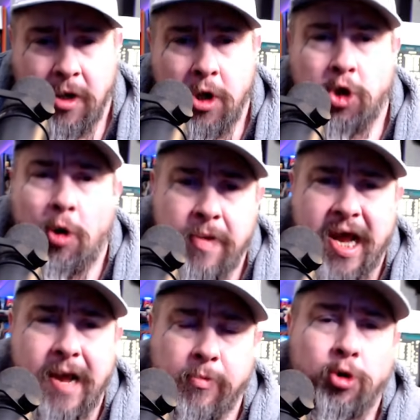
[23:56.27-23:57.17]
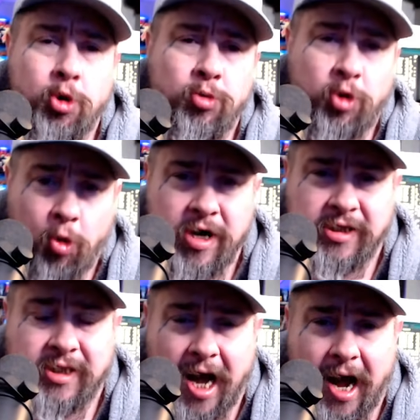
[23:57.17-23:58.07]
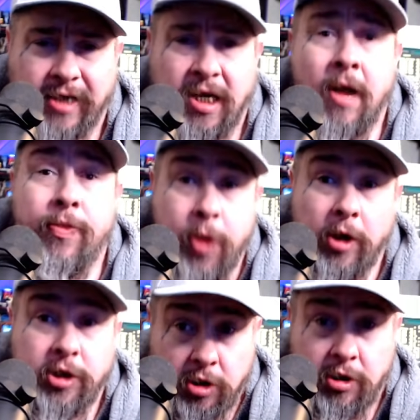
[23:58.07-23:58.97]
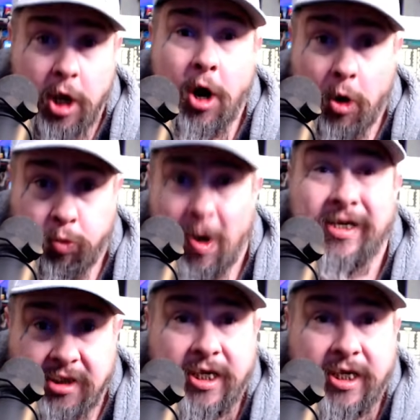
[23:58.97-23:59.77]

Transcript: should be able to criticize the arrested